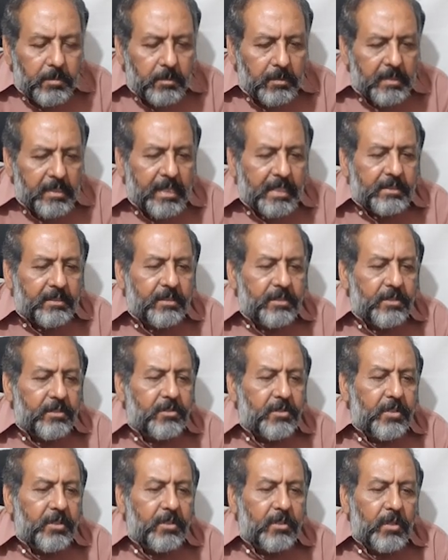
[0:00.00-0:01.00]

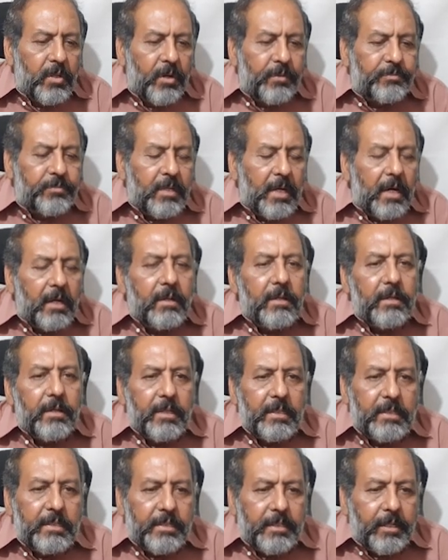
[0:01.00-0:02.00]
characteristic of the
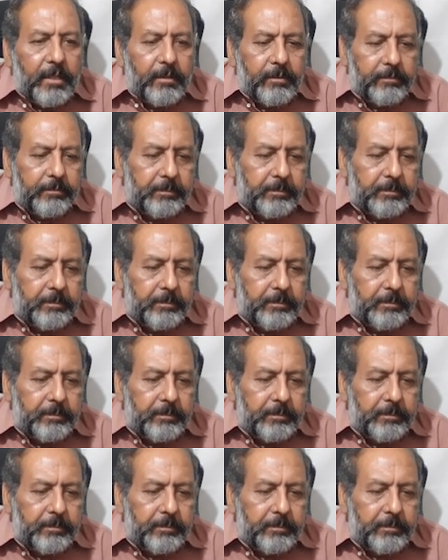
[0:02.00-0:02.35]
lesion.